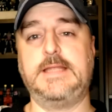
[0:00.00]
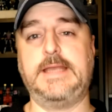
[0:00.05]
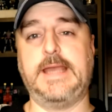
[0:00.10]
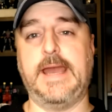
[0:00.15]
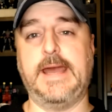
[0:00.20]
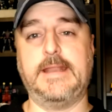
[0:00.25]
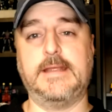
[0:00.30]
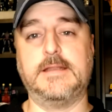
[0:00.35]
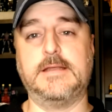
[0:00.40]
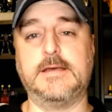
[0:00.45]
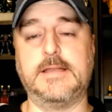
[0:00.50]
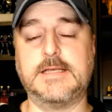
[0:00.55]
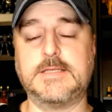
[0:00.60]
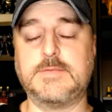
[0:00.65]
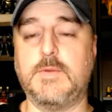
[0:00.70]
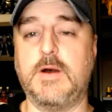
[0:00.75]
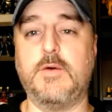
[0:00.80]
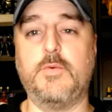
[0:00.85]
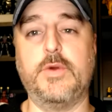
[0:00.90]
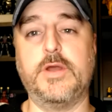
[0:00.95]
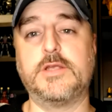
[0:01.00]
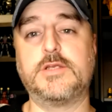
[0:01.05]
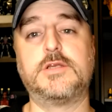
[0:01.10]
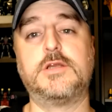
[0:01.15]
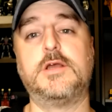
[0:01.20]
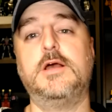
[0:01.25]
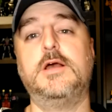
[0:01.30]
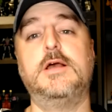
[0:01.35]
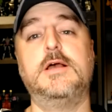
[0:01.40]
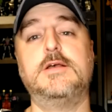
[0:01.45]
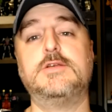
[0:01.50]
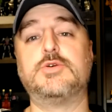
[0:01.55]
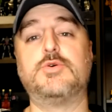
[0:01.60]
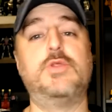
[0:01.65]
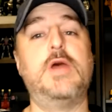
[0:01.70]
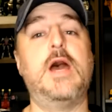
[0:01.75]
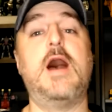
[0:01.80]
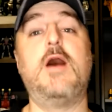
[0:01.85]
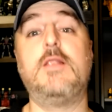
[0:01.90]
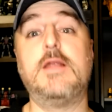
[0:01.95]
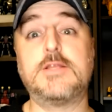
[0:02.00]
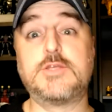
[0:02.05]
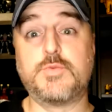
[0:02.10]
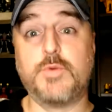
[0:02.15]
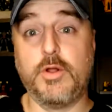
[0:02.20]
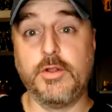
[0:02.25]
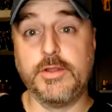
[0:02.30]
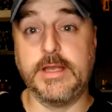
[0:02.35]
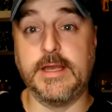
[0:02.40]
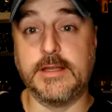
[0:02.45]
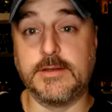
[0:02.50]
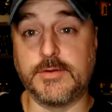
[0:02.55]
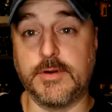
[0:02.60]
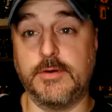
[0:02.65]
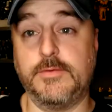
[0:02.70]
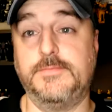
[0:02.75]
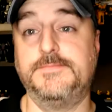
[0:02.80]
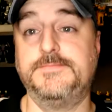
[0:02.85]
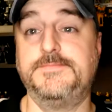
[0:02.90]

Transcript: in Canada. That's my wish. So now let's roll the intro.